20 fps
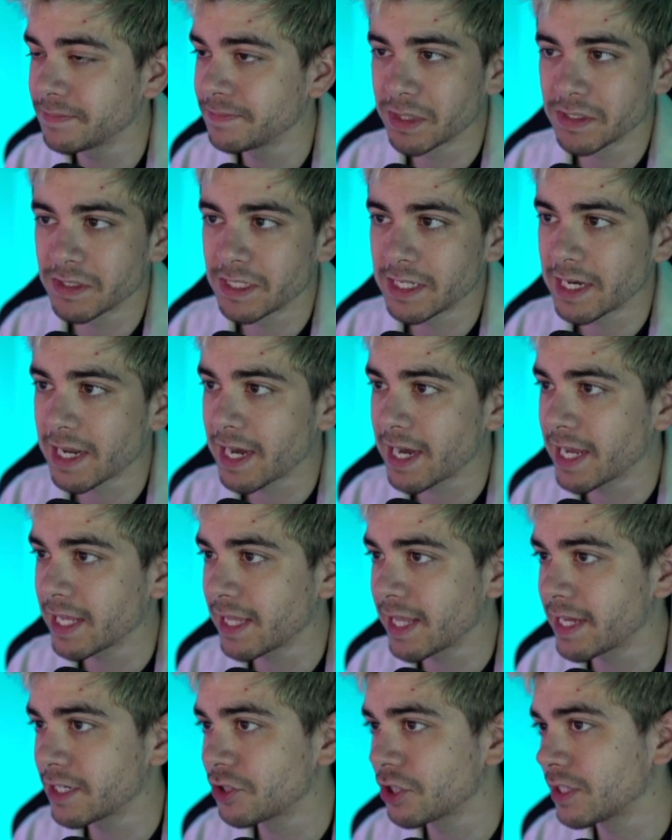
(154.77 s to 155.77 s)
been seen at High
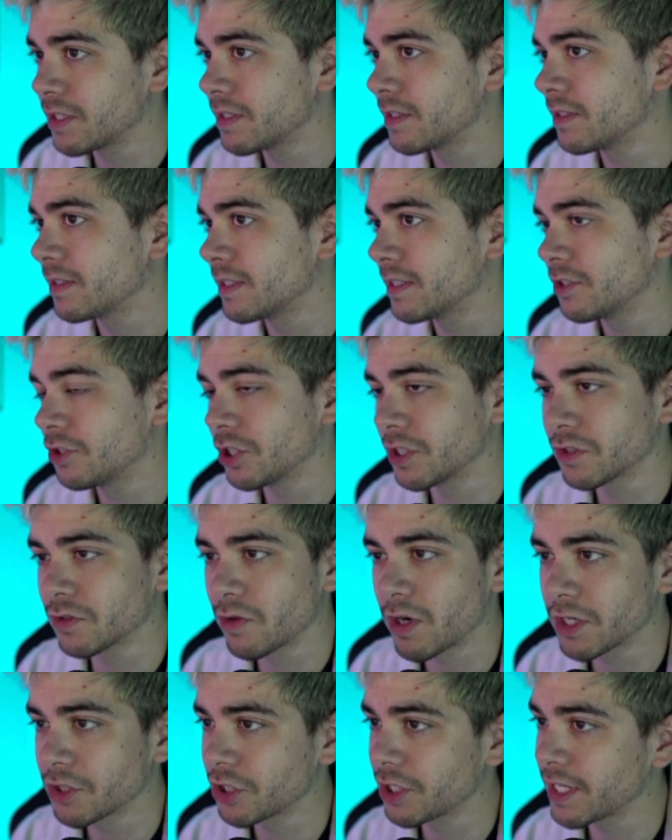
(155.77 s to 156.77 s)
Legend, just
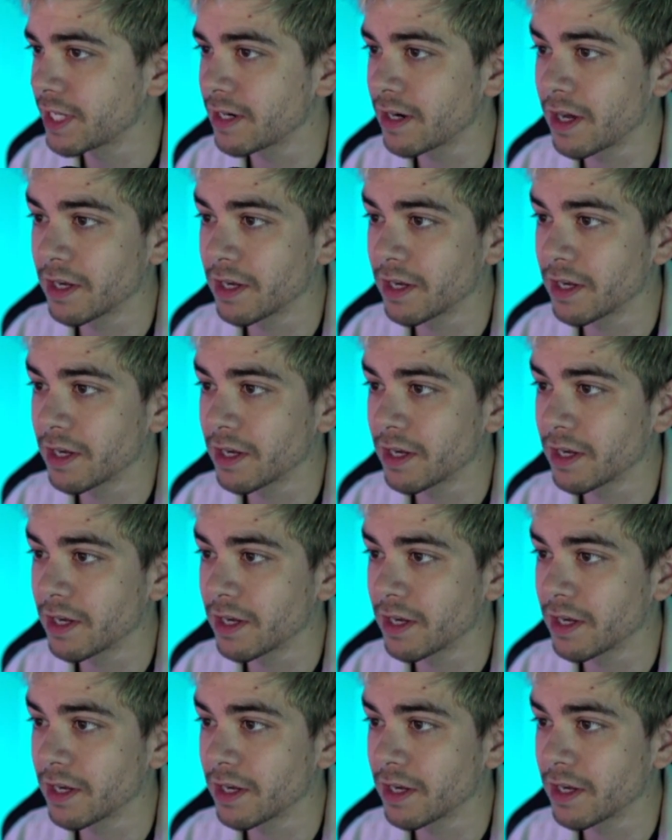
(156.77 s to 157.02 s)
crushing it.